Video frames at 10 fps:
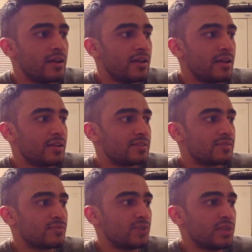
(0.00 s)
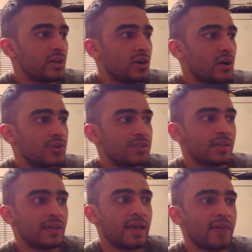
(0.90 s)
it's really hard to
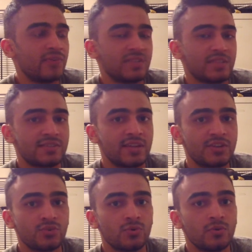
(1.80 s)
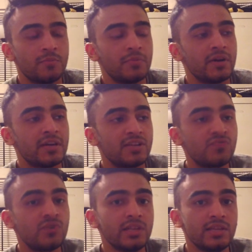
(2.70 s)
have a set schedule, but it's
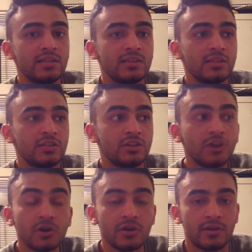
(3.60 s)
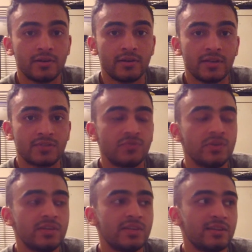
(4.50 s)
really good.
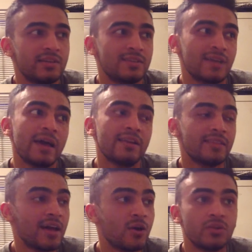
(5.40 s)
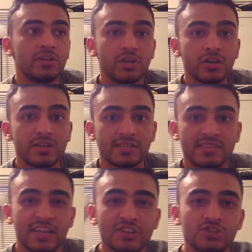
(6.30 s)
It's kind of not only good, it's
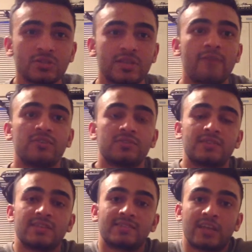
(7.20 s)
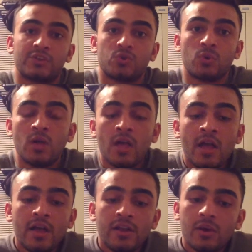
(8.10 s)
essential to have a set schedule.
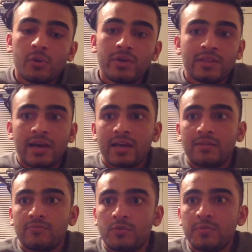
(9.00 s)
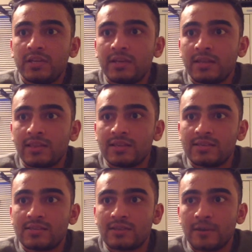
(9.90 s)
Knowing that, for me at
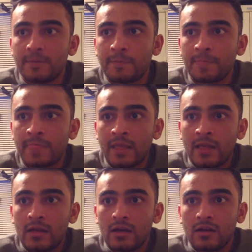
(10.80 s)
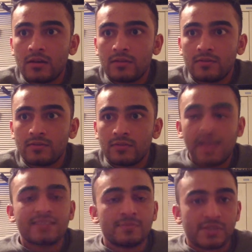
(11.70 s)
least,
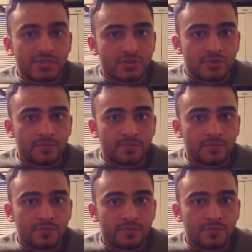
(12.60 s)
last semester,